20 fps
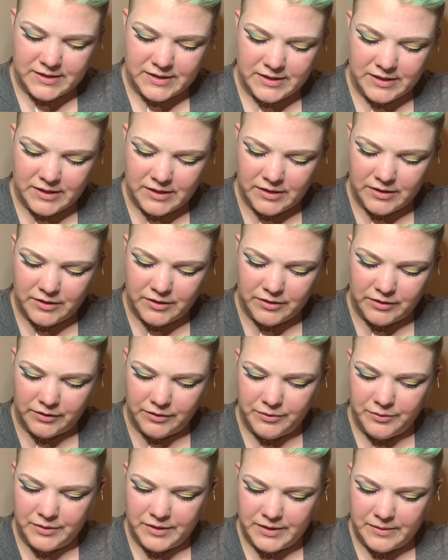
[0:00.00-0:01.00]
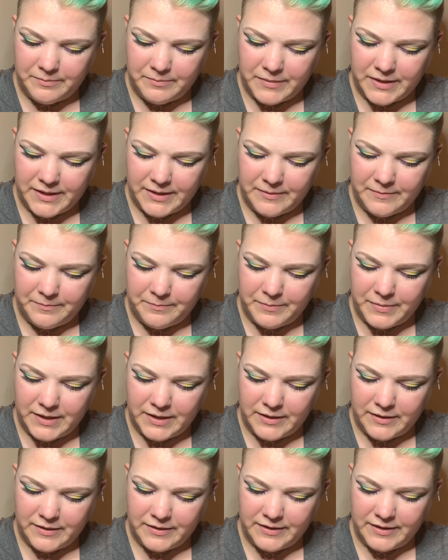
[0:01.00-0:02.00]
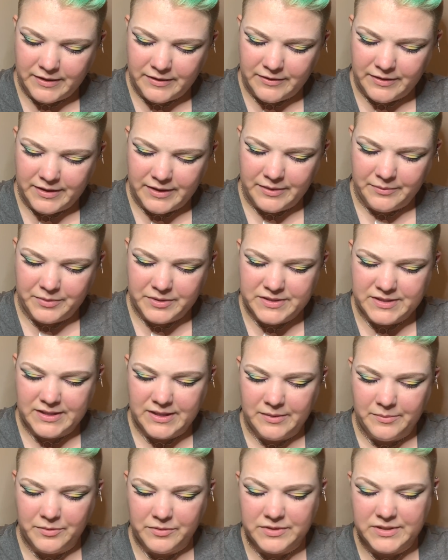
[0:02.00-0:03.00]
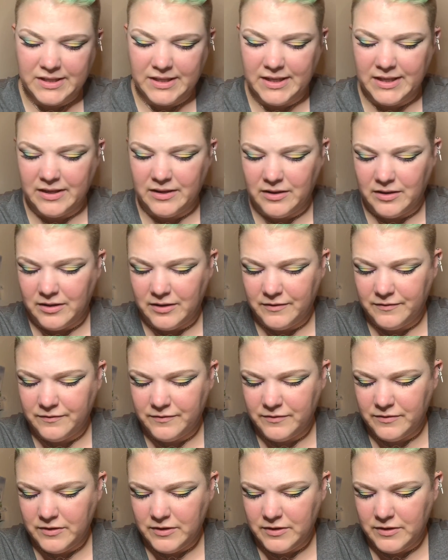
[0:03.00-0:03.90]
any glue that might be on there that I wasn't able to get off,